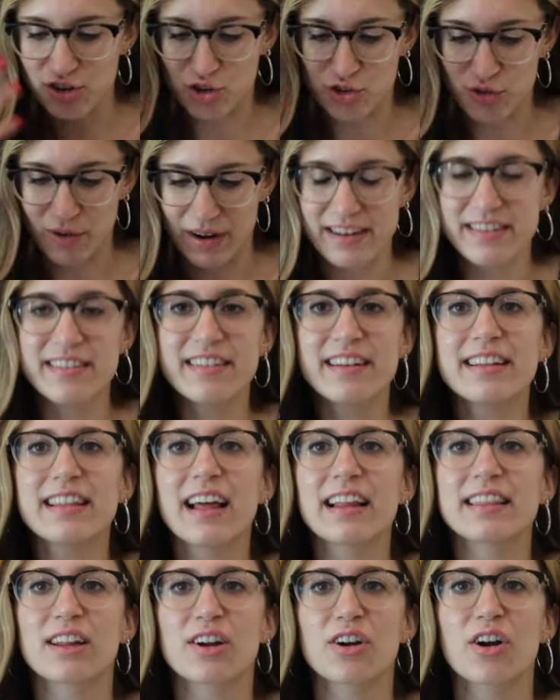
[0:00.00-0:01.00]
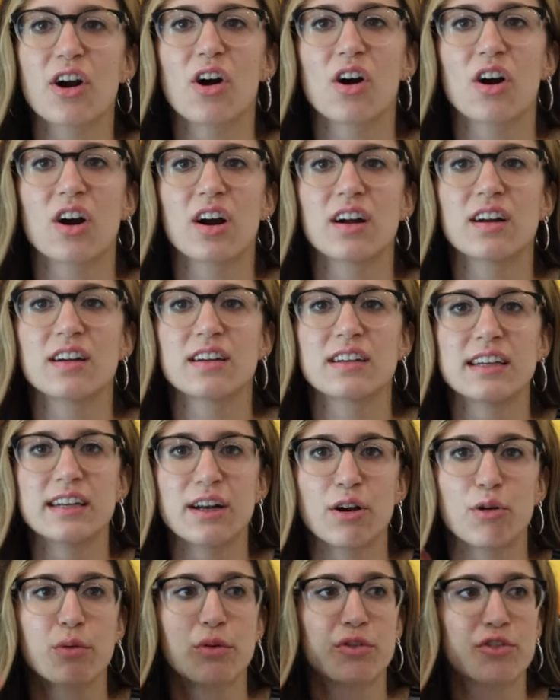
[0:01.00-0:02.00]
crazy that there are, you
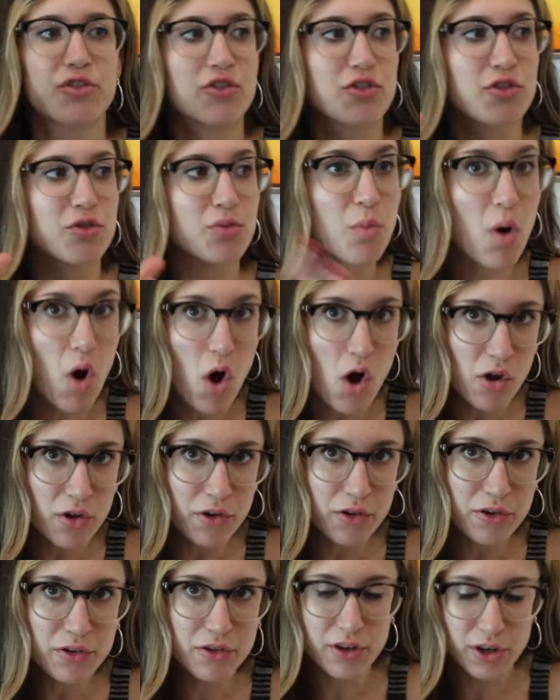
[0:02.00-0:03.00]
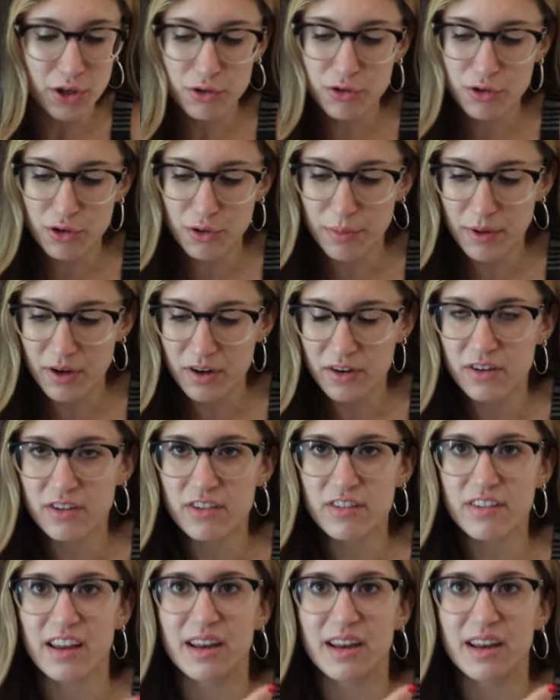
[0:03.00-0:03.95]
know, small YouTubers